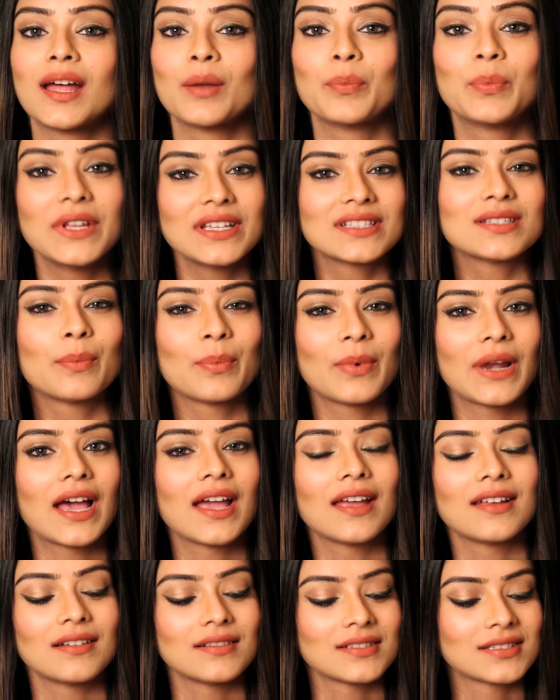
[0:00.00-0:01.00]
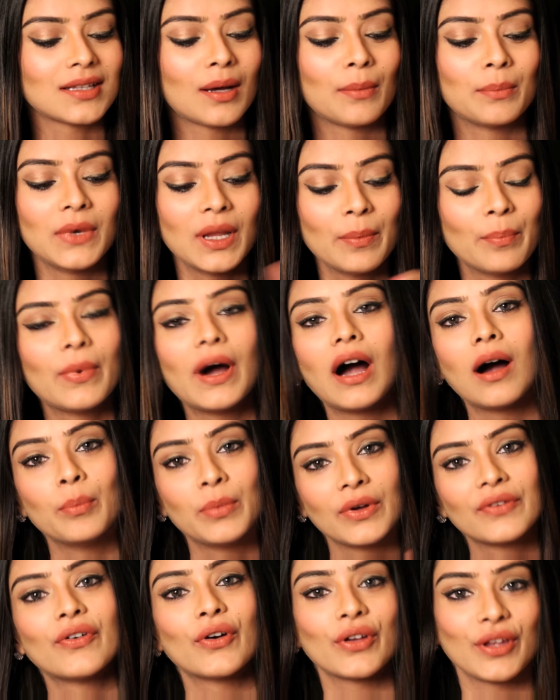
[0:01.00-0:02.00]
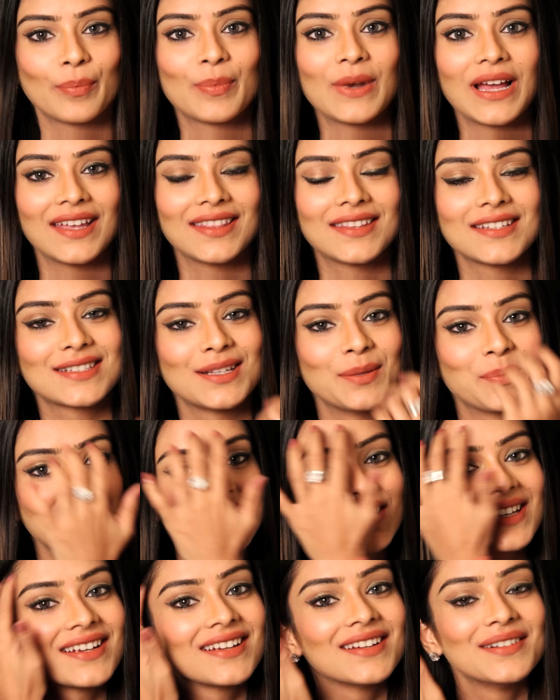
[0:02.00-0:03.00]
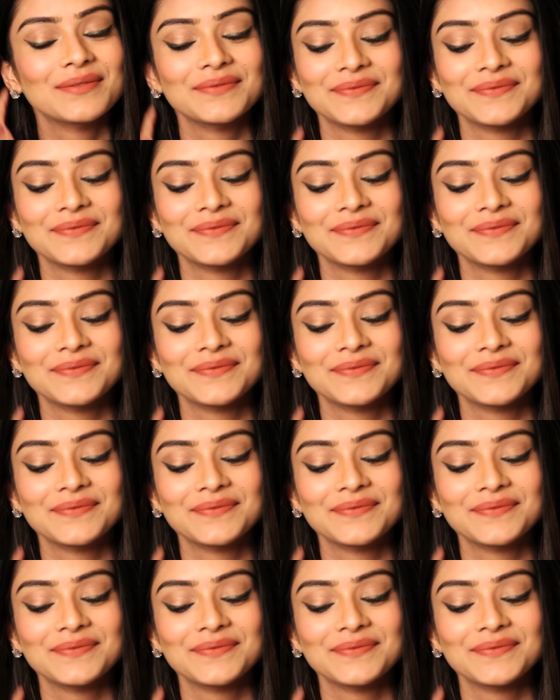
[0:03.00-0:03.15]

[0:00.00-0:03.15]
and please apply some lip balm before you apply this lipstick.